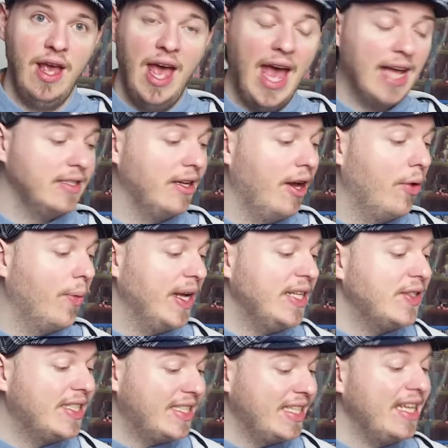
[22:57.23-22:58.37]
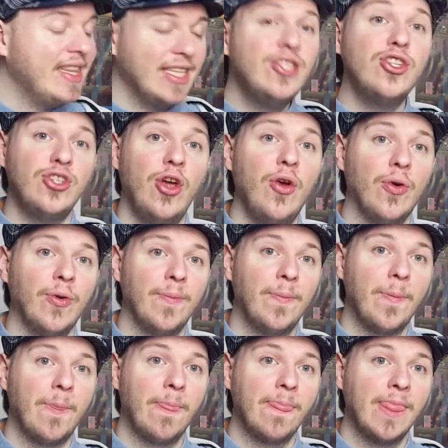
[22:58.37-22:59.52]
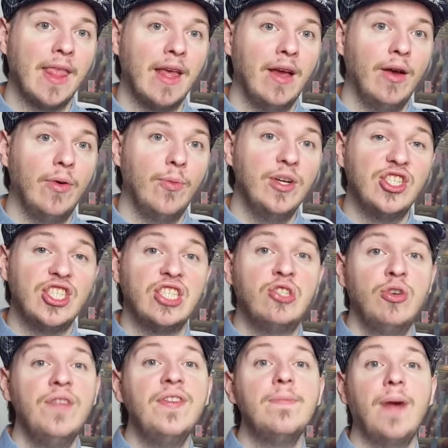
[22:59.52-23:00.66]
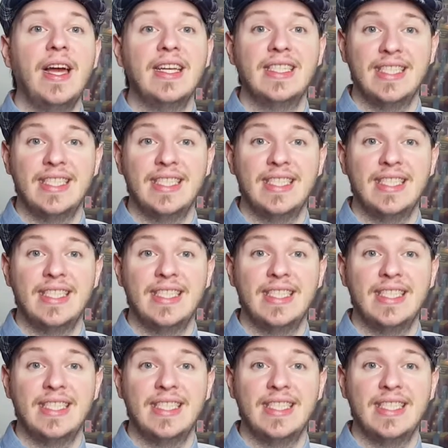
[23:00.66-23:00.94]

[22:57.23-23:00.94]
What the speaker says: And when you see this show, which is driven by its